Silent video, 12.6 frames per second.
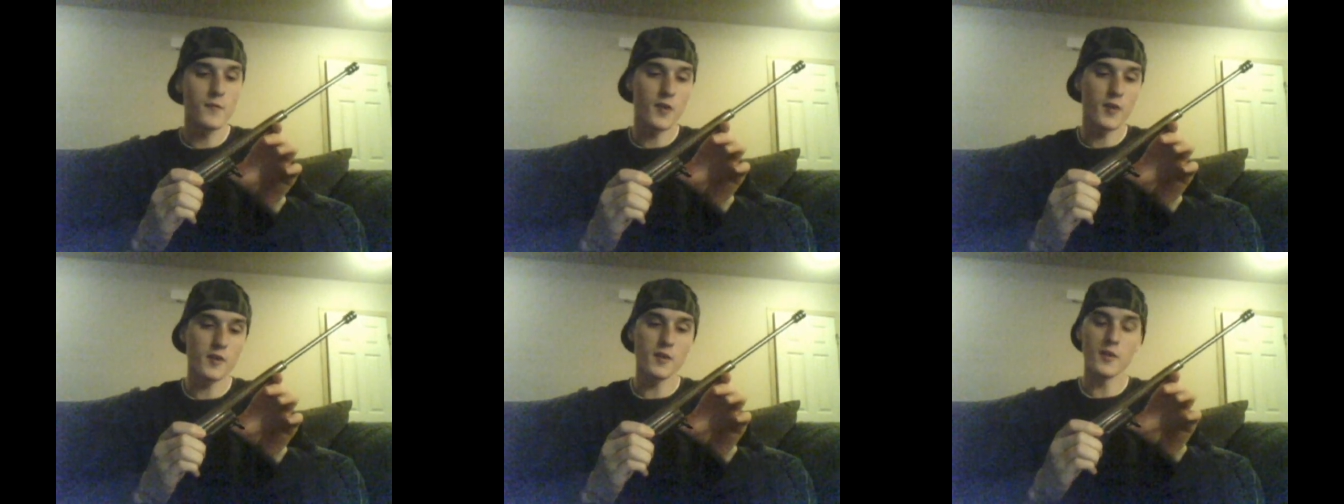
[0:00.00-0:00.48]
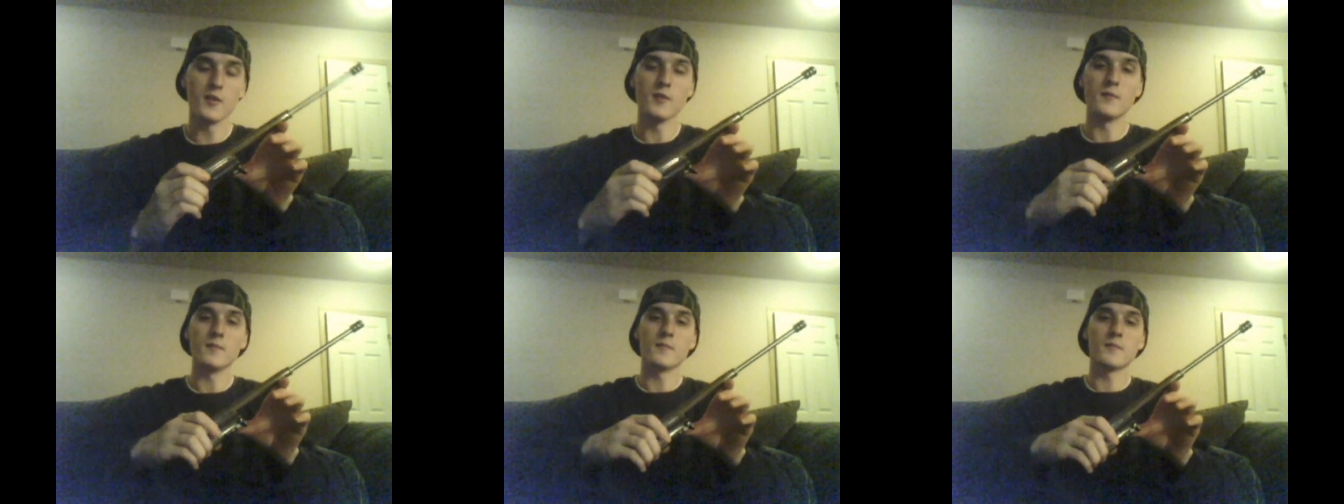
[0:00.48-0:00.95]
very
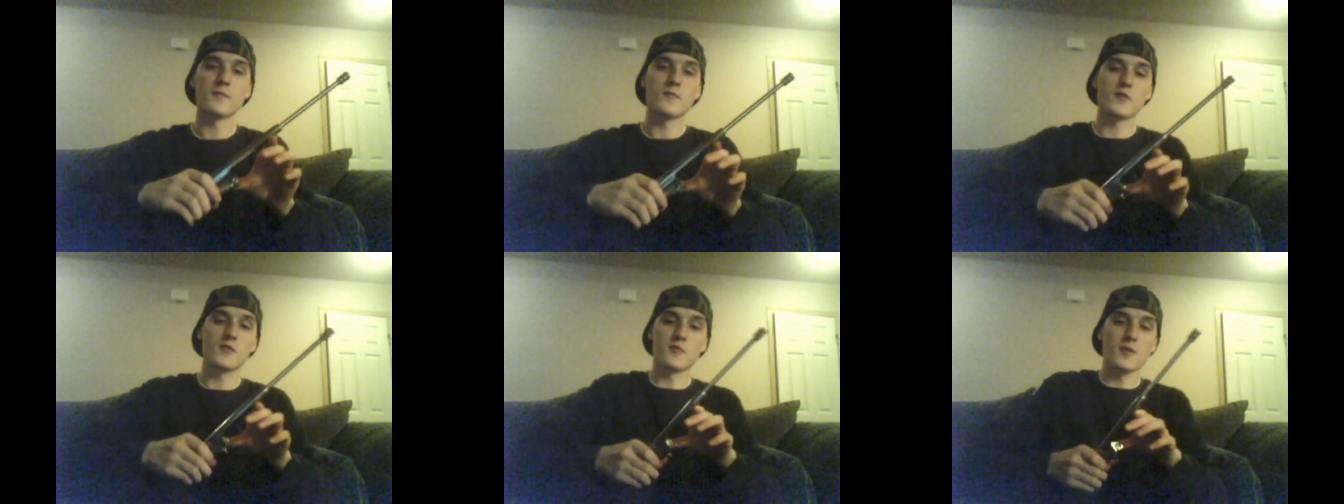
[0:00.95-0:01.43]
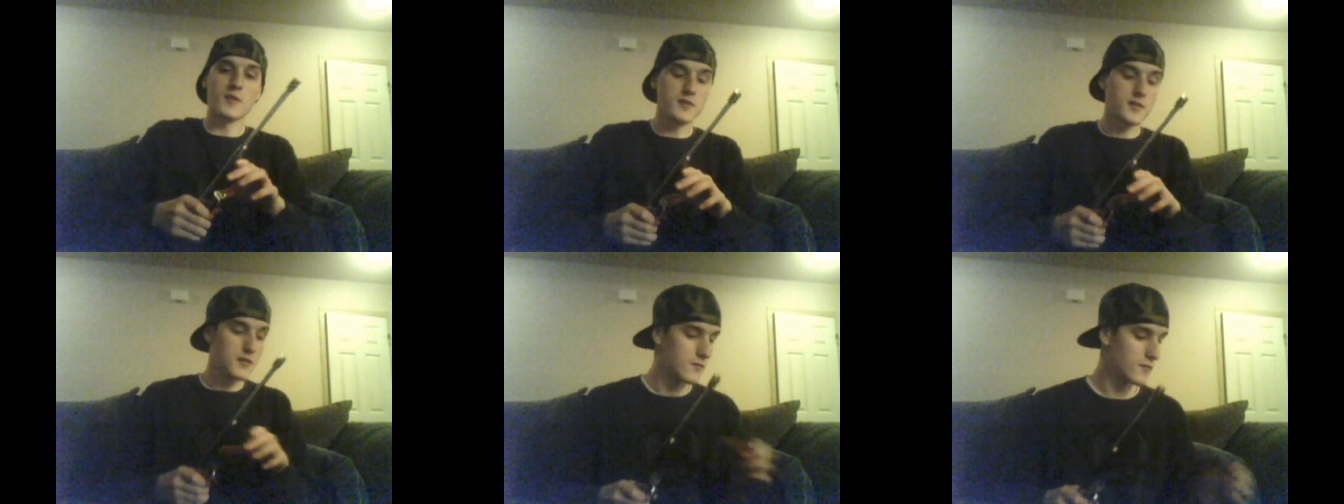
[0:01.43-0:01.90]
good for the rest
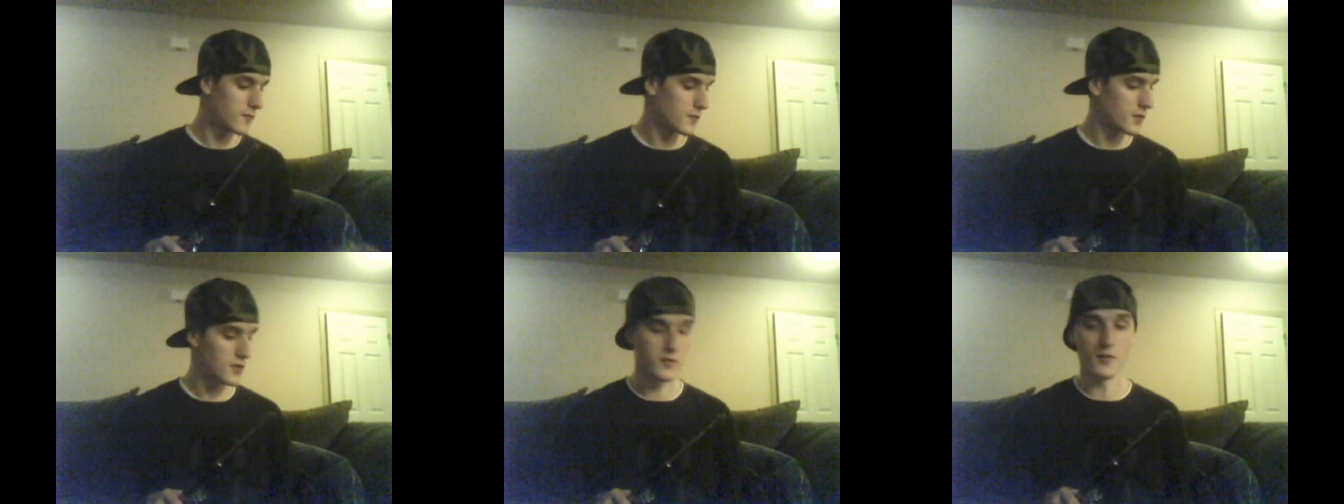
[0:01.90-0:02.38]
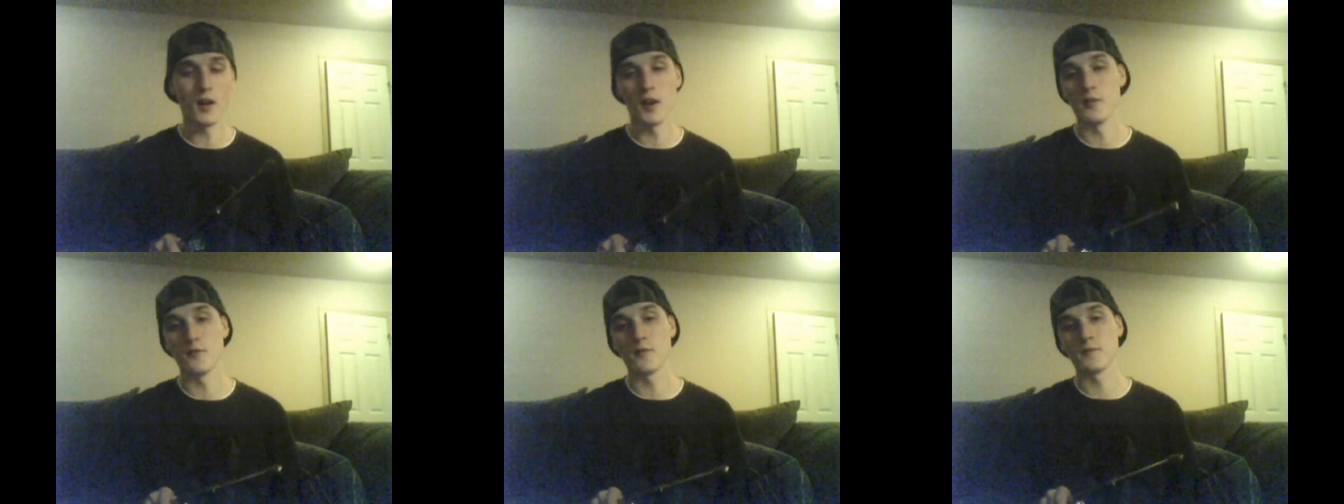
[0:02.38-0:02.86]
of your
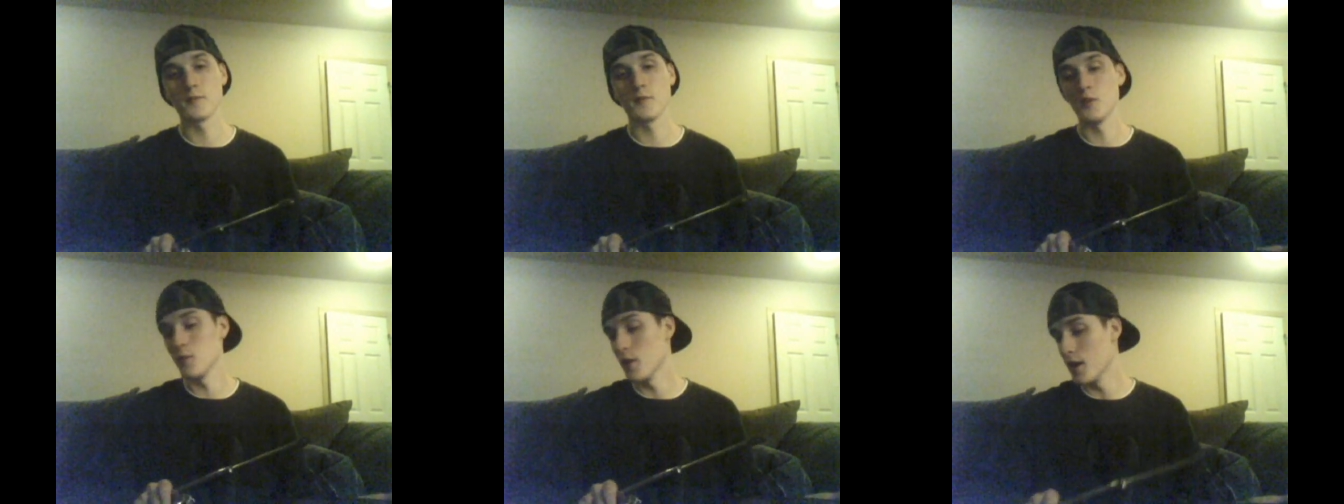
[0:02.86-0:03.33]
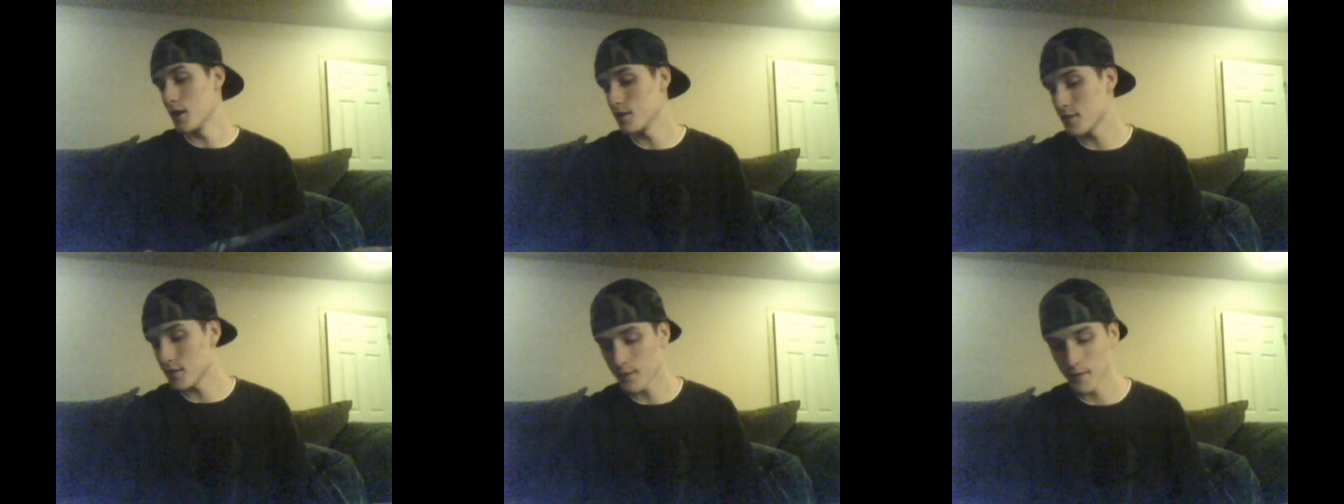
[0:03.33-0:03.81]
life. It'll
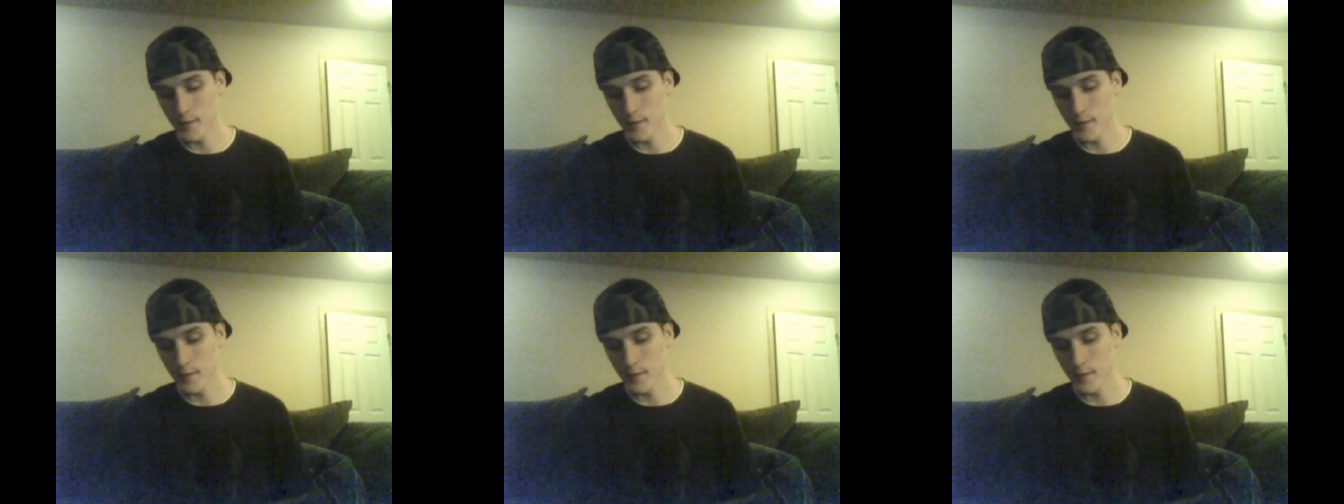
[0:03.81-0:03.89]
last.